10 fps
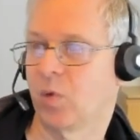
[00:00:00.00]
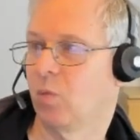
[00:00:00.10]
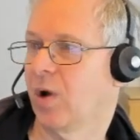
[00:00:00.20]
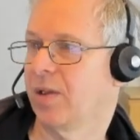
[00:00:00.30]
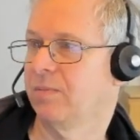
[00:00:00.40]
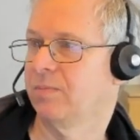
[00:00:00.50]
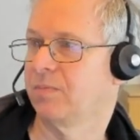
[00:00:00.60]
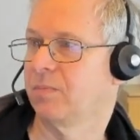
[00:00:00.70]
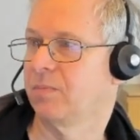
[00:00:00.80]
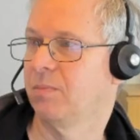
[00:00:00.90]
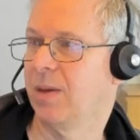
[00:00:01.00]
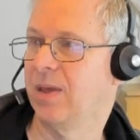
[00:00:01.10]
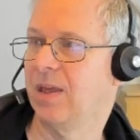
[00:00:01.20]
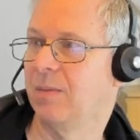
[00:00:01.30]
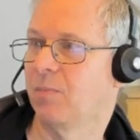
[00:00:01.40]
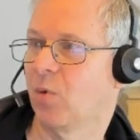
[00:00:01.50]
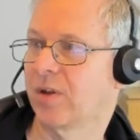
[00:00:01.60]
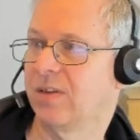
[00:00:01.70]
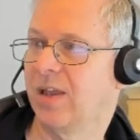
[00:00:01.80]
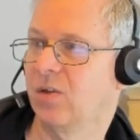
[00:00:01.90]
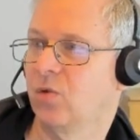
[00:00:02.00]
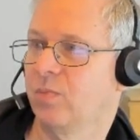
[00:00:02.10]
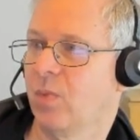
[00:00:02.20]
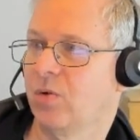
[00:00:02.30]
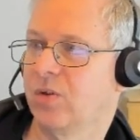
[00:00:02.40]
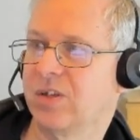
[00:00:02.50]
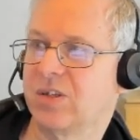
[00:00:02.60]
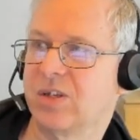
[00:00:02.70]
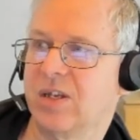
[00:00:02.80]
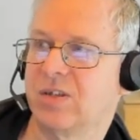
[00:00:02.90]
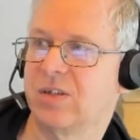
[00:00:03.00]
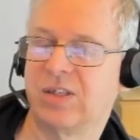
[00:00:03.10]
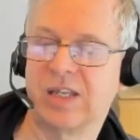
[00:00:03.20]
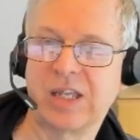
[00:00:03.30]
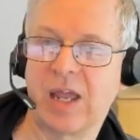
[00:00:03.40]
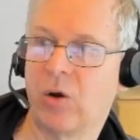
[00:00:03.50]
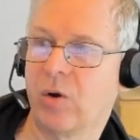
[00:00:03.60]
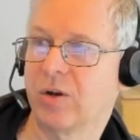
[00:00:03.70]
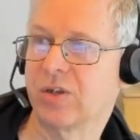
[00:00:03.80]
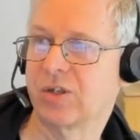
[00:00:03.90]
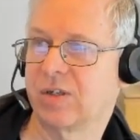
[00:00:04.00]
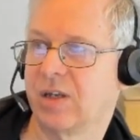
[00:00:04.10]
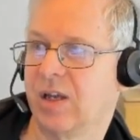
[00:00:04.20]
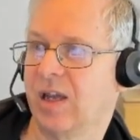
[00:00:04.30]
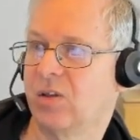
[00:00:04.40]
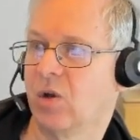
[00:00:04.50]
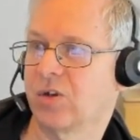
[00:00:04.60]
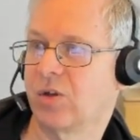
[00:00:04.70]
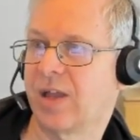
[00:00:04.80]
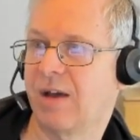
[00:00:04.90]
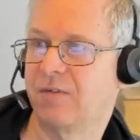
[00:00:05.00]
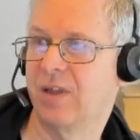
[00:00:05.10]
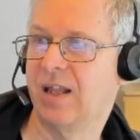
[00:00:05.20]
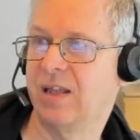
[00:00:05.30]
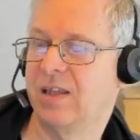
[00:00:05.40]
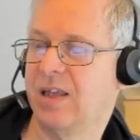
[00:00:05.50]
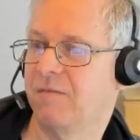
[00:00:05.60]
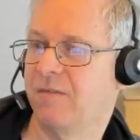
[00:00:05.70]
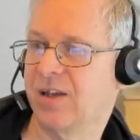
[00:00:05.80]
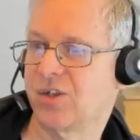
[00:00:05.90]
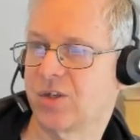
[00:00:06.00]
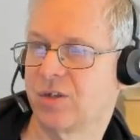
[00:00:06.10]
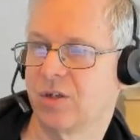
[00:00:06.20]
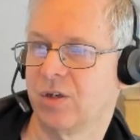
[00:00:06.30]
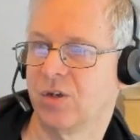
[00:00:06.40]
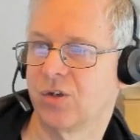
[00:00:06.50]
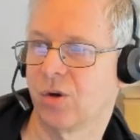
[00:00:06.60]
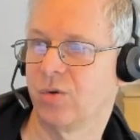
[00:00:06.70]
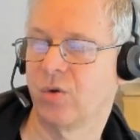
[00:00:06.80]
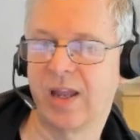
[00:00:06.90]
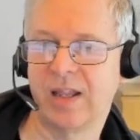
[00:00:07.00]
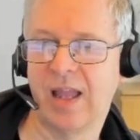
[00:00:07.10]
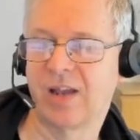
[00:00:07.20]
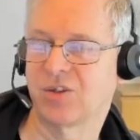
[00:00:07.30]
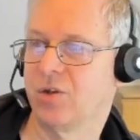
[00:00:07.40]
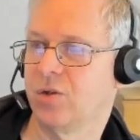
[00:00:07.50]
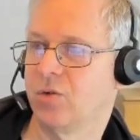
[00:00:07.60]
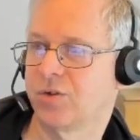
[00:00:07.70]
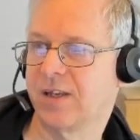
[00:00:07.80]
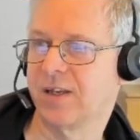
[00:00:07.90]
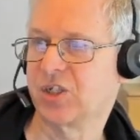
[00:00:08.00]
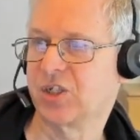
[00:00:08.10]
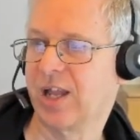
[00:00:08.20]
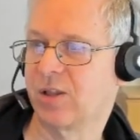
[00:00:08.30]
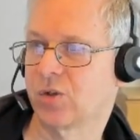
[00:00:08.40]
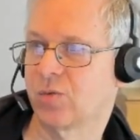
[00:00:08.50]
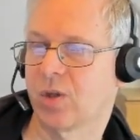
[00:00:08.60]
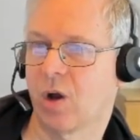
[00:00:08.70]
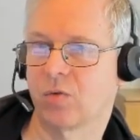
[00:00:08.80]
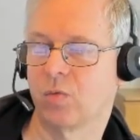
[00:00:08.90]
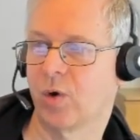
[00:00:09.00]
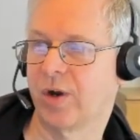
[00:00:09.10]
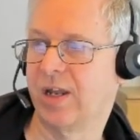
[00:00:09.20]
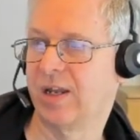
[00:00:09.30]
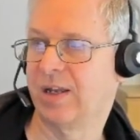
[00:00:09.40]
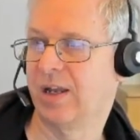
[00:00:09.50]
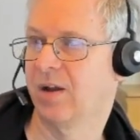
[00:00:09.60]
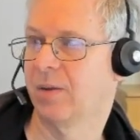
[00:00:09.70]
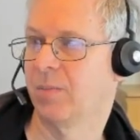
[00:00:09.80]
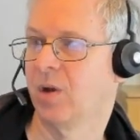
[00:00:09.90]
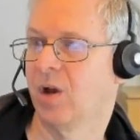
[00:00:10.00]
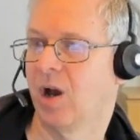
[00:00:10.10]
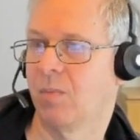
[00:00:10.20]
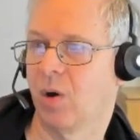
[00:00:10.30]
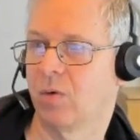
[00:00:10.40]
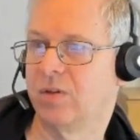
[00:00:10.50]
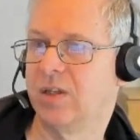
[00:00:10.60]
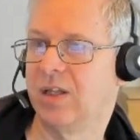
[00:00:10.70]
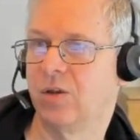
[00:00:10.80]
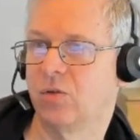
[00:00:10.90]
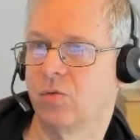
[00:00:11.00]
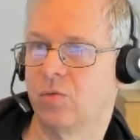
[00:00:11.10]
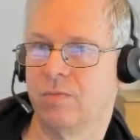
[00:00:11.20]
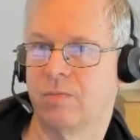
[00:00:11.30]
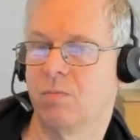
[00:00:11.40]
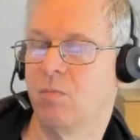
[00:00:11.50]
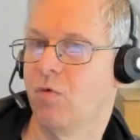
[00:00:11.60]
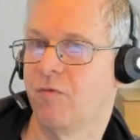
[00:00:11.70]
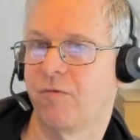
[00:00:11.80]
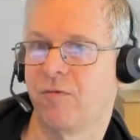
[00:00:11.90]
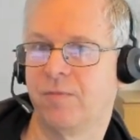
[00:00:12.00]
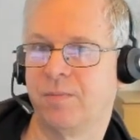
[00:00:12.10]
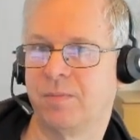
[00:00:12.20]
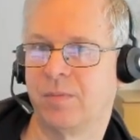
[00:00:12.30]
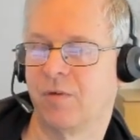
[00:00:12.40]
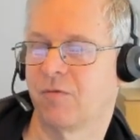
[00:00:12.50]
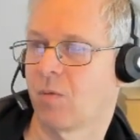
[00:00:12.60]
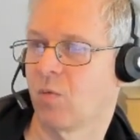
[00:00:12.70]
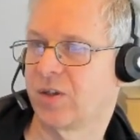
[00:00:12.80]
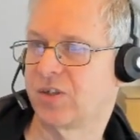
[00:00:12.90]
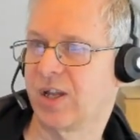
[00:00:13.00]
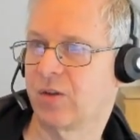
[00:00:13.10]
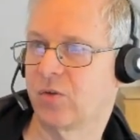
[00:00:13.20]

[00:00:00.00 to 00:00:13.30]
One maybe important thing to notice is 6 gigahertz. It does not have any DFS. So you can actually use fixed channels without worrying about needing to move from one channel